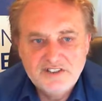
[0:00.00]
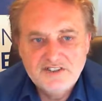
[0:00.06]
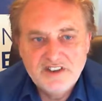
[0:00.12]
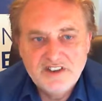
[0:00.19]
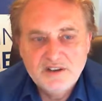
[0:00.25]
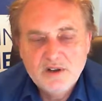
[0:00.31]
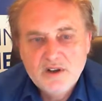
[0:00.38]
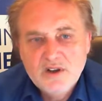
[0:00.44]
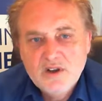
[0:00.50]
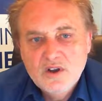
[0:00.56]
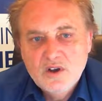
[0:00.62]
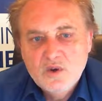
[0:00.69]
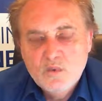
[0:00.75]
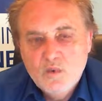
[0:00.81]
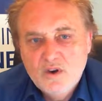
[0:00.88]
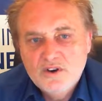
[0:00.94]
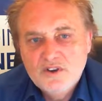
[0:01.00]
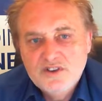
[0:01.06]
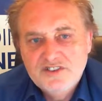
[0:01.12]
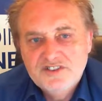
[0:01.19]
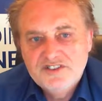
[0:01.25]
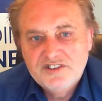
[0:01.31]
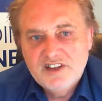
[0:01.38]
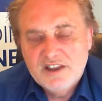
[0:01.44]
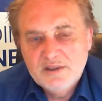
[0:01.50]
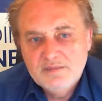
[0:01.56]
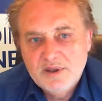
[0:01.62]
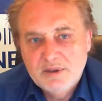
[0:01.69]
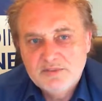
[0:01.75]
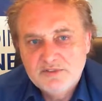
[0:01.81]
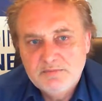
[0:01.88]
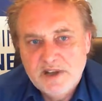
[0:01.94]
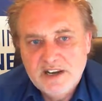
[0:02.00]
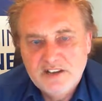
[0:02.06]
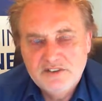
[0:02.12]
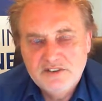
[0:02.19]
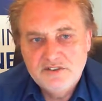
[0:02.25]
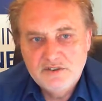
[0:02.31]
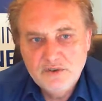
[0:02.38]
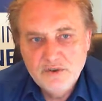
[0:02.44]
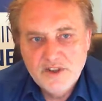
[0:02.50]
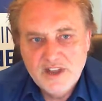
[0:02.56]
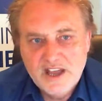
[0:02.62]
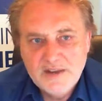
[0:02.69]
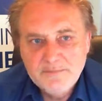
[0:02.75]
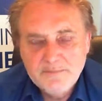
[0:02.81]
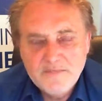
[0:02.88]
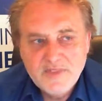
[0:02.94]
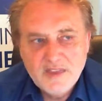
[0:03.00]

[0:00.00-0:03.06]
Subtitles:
So why not use other people's money to do that?